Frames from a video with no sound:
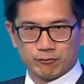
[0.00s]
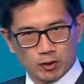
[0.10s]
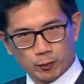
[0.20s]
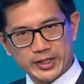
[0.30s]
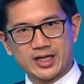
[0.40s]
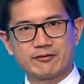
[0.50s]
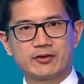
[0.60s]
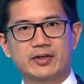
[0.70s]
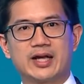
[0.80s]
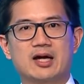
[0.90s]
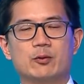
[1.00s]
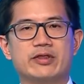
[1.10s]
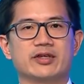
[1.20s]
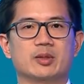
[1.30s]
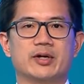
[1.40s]
of what we cover and how we
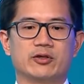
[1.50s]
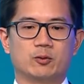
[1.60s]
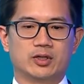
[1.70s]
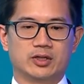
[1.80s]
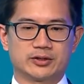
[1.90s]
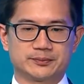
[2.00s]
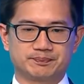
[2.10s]
think about the world.